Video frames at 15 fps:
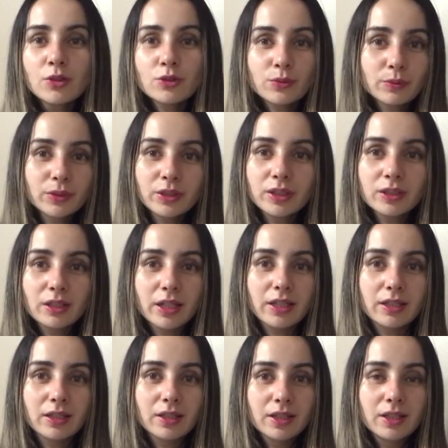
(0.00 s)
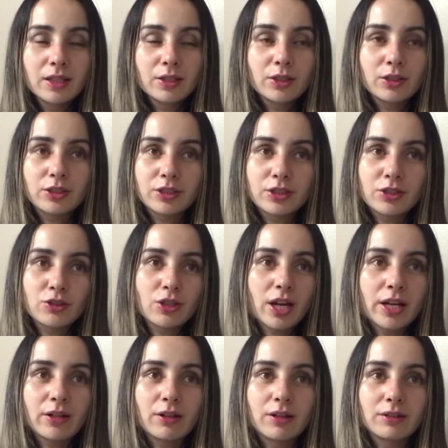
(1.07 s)
So I'm really like curious to
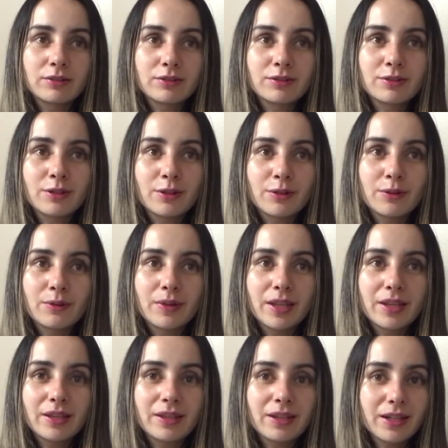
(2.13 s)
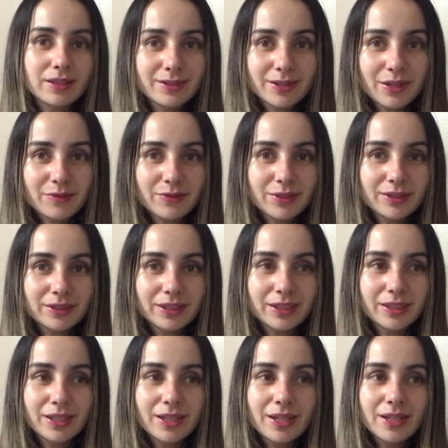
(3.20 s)
try it all. So that's
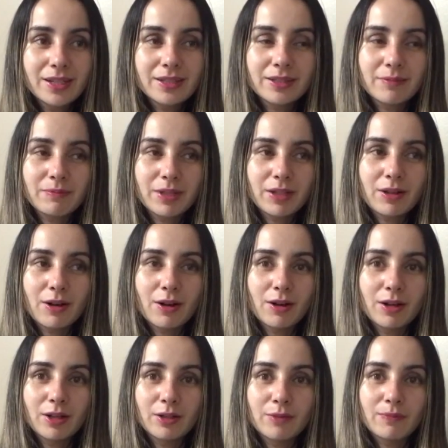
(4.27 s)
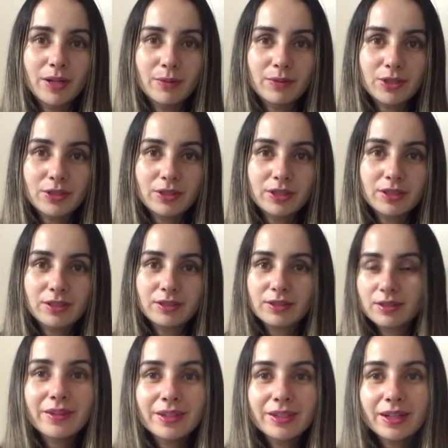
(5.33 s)
definitely something on my wish
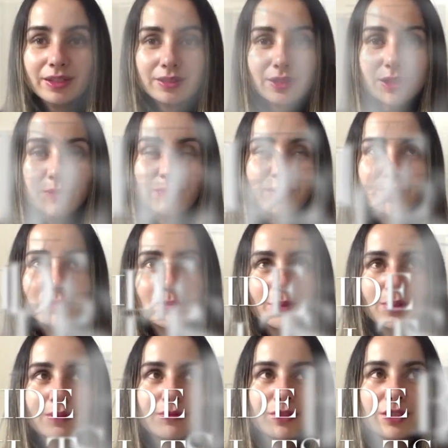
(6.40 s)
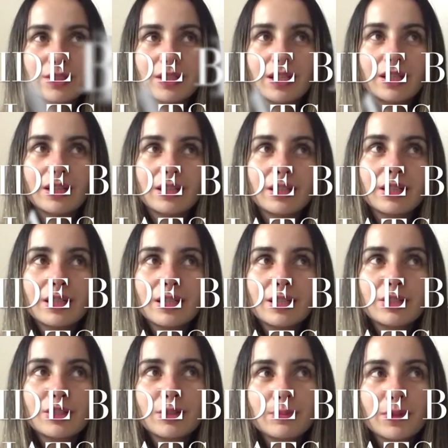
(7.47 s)
list. And the next item, this is more of just a
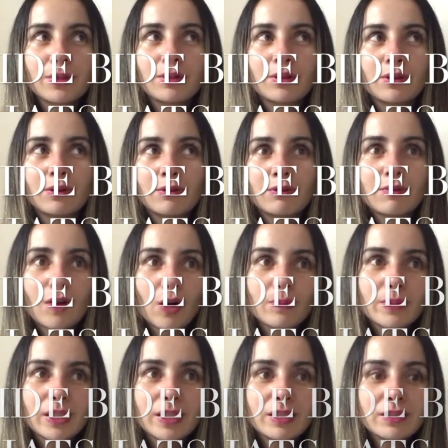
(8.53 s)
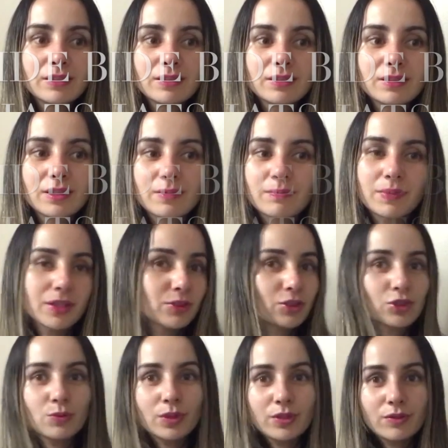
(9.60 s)
typical fall piece, but
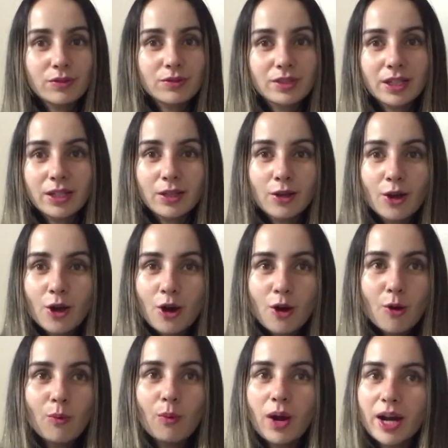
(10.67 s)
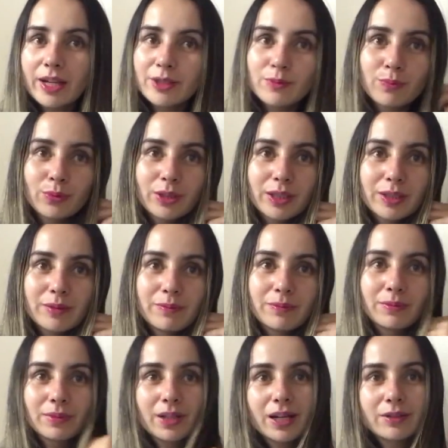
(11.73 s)
just one of those like wide
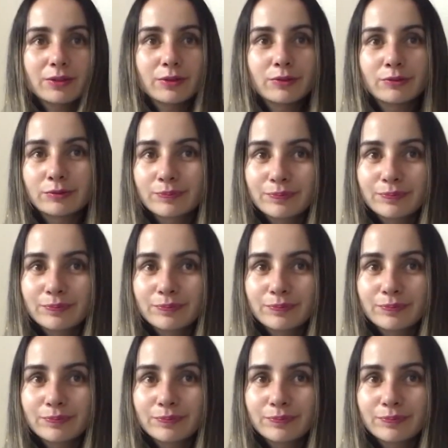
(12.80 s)
brim kind of,